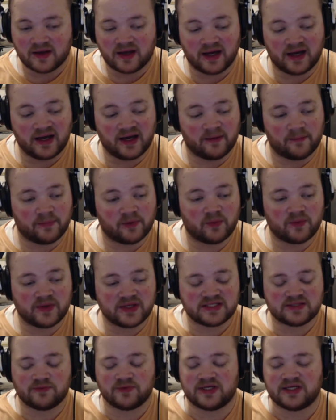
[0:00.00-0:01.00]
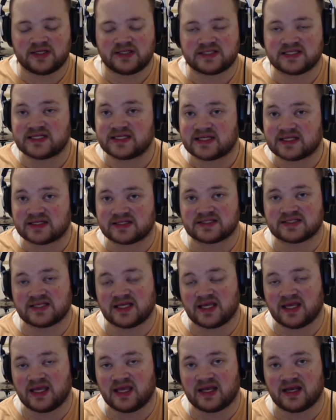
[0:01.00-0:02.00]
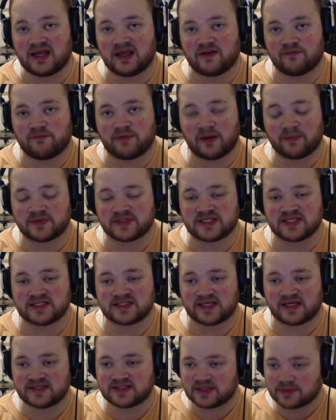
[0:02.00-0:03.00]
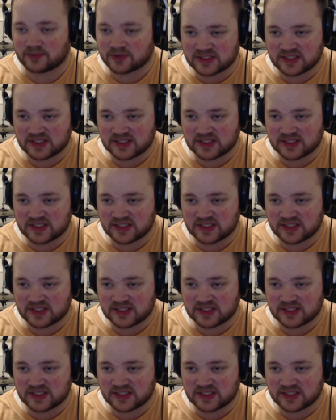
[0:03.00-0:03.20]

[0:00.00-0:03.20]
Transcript: But we didn't get to see any of Palpatine's lightsaber